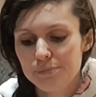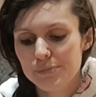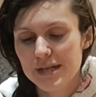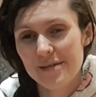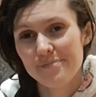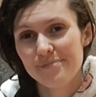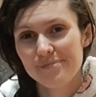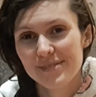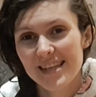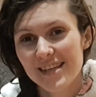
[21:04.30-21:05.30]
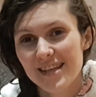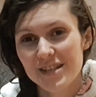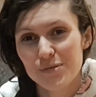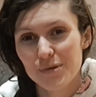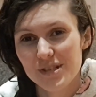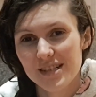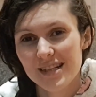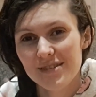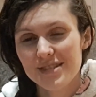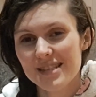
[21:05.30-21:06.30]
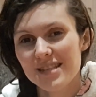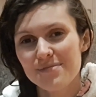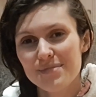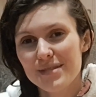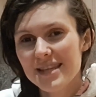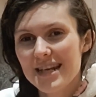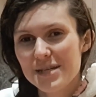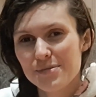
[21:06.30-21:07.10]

But yeah, thank you guys for watching, and I'll see you in the next